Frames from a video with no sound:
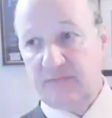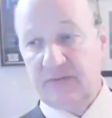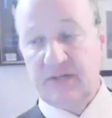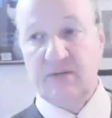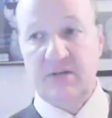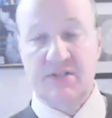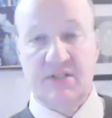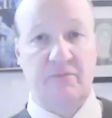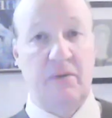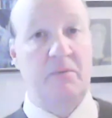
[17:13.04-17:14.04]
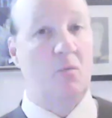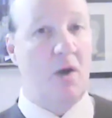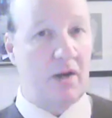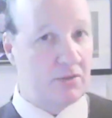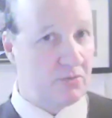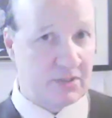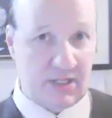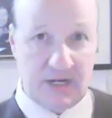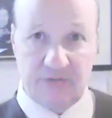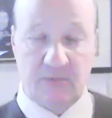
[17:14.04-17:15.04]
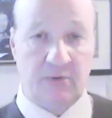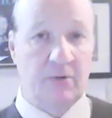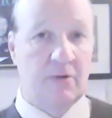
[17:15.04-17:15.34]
didn't enslave them, maybe wanted to enslave them, or